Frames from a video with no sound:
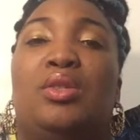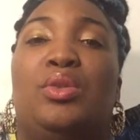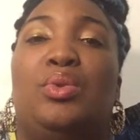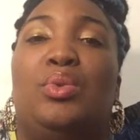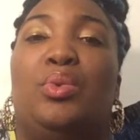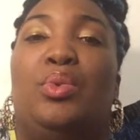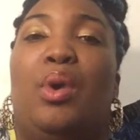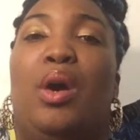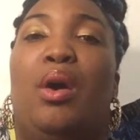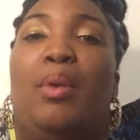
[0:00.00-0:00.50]

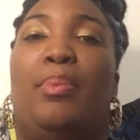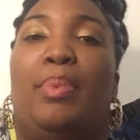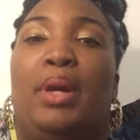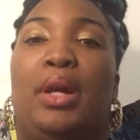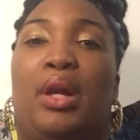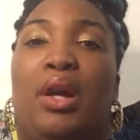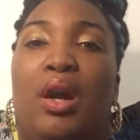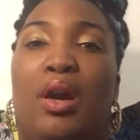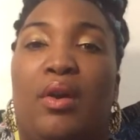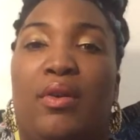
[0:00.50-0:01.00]
to help
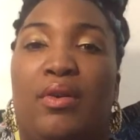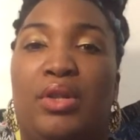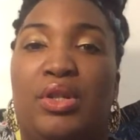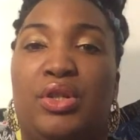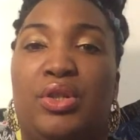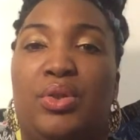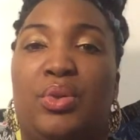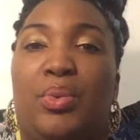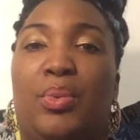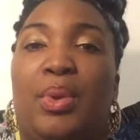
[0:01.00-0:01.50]
encourage
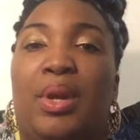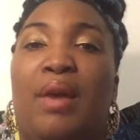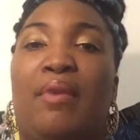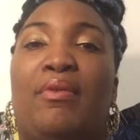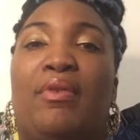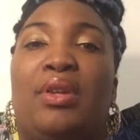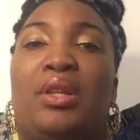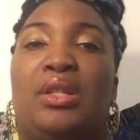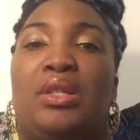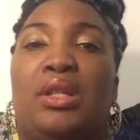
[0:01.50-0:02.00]
you,
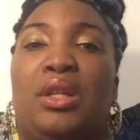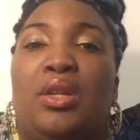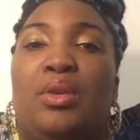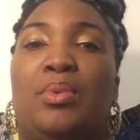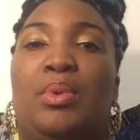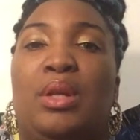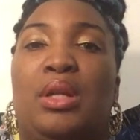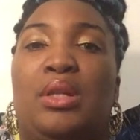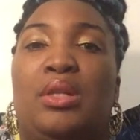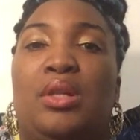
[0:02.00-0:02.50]
whatever it is that you
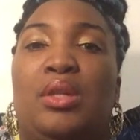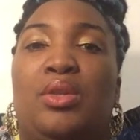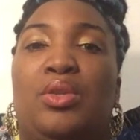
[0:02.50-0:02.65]
need to